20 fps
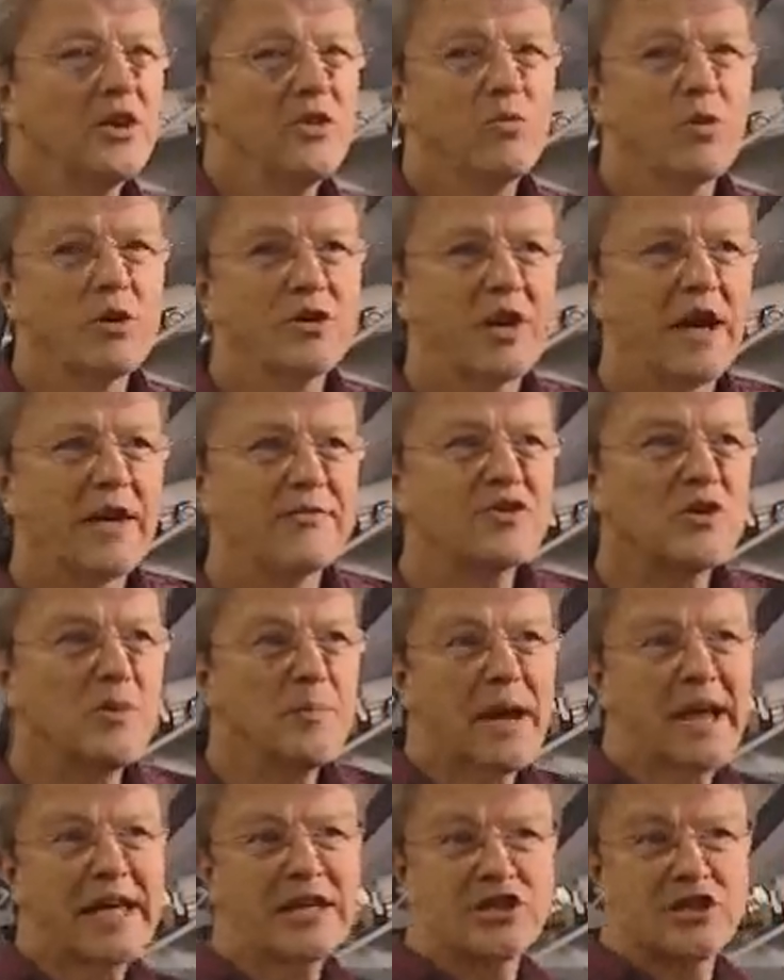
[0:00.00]
What you have to
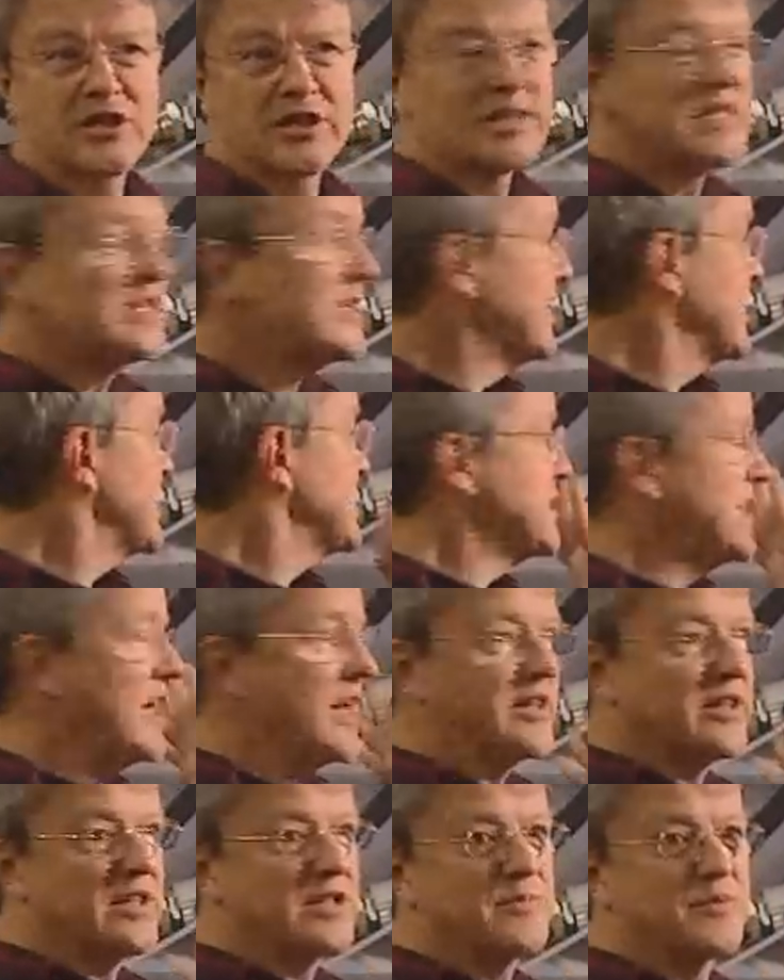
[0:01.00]
imagine is that
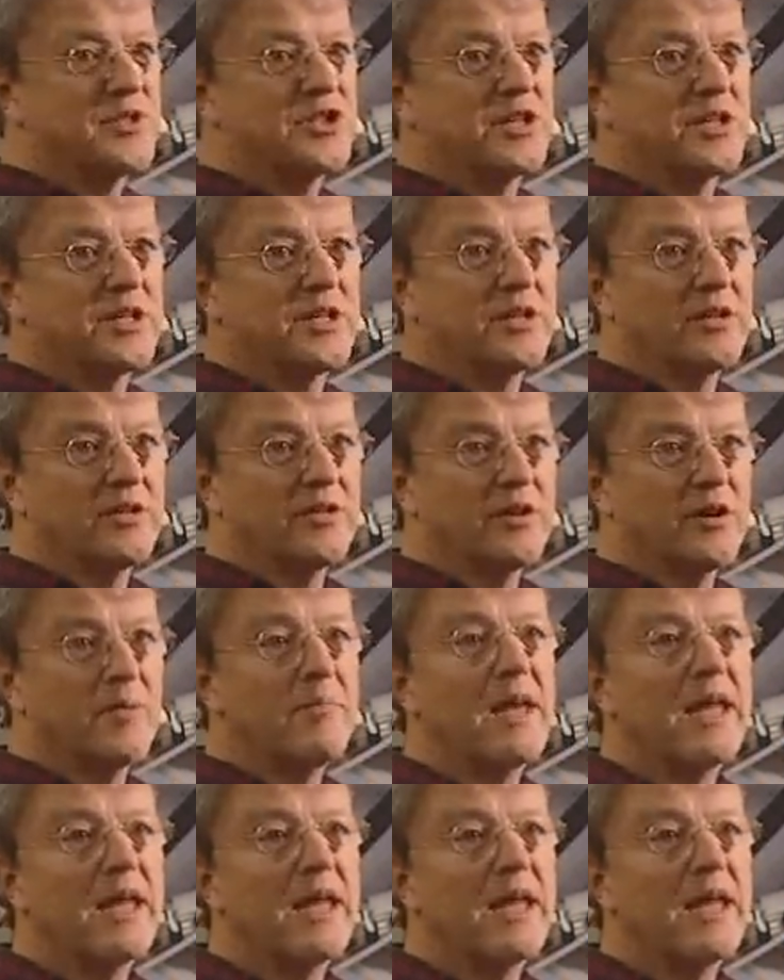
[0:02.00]
inside this machine here, there are